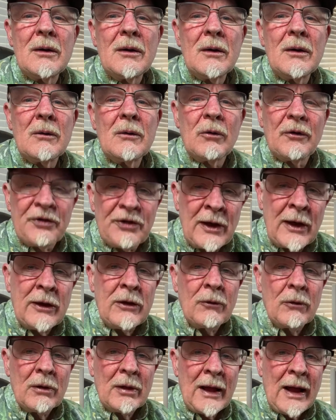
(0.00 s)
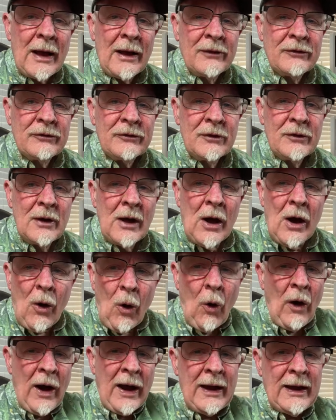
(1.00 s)
well, thank you, Alas.
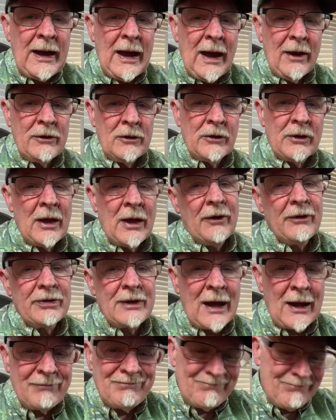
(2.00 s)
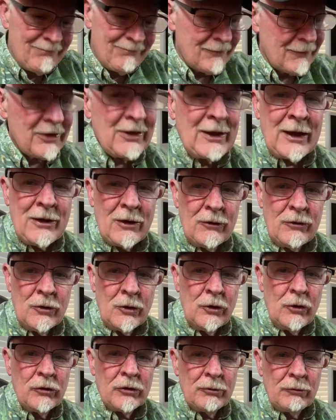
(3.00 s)
Oh, hey, yeah, you know, thank you.
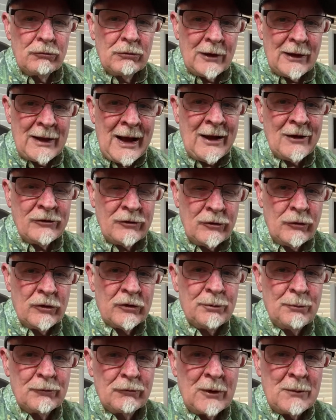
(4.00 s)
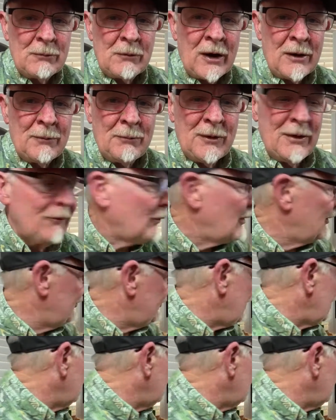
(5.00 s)
You just reminded me of one thing,